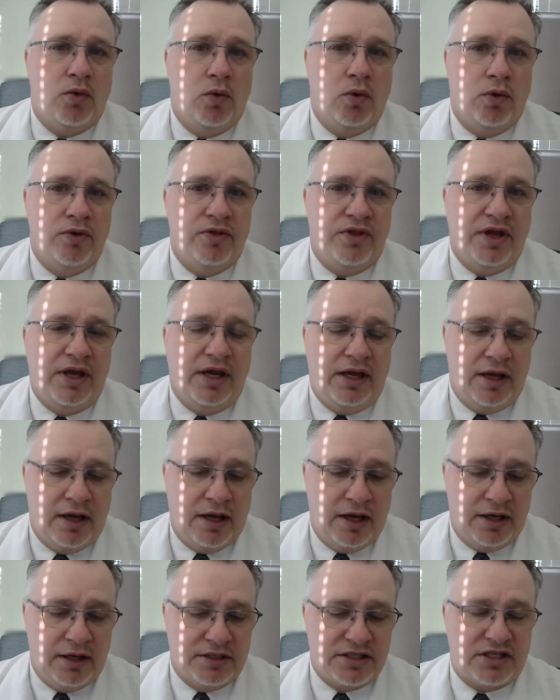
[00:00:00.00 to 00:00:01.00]
or the
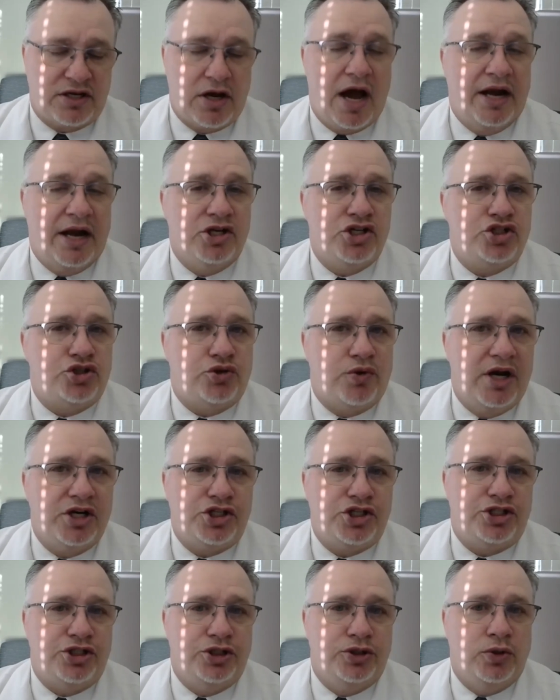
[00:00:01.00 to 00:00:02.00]
Scottish dress
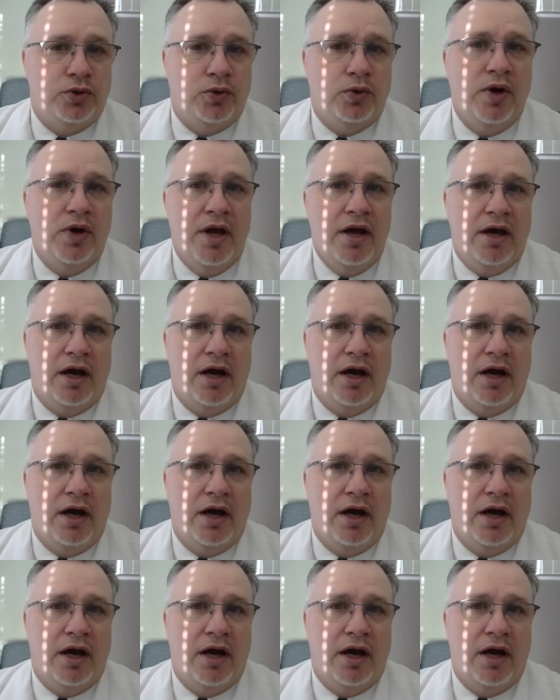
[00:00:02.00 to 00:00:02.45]
shoe.